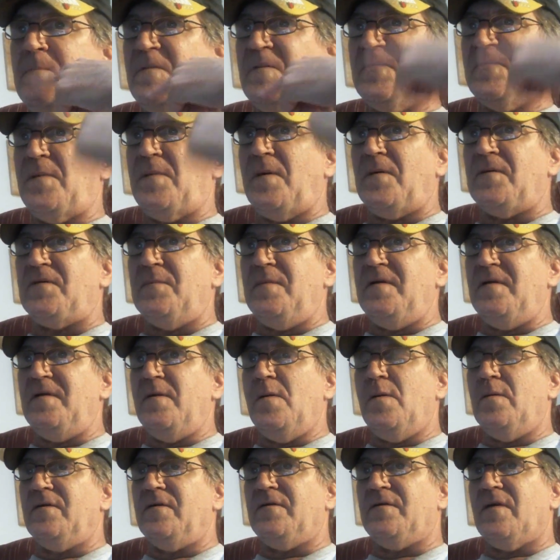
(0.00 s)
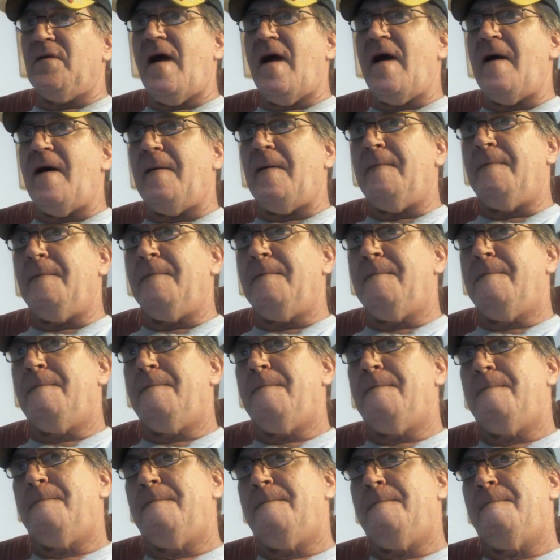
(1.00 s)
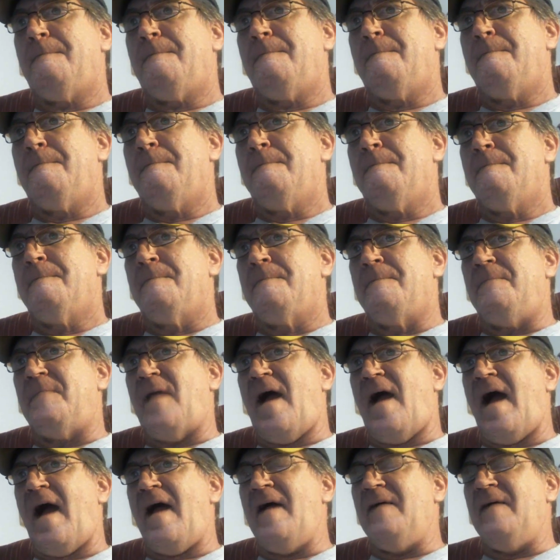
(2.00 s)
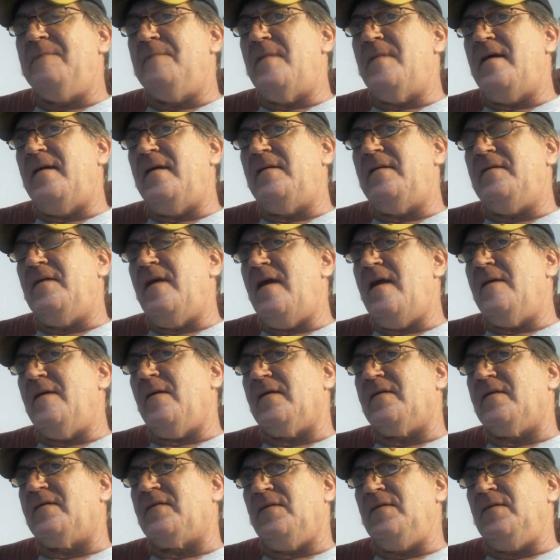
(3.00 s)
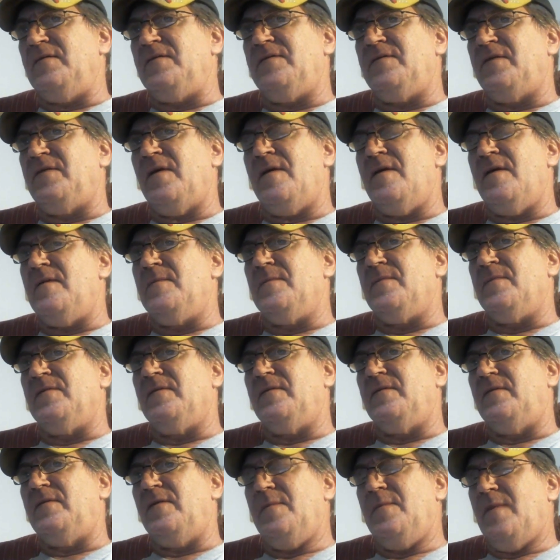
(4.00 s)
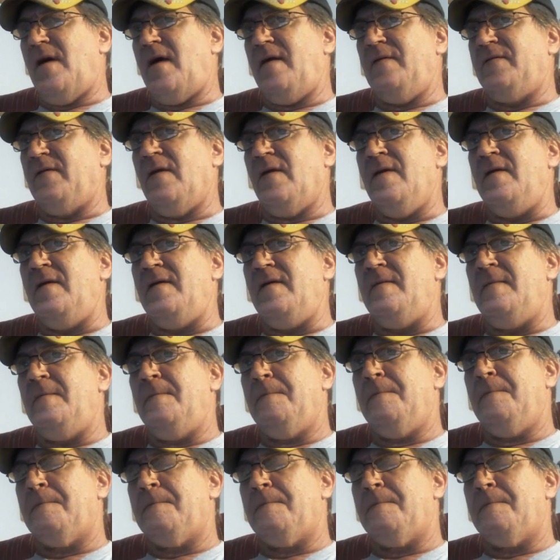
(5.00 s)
We're supposed to be going to trial. I have made it in all exclusive terms to my attorney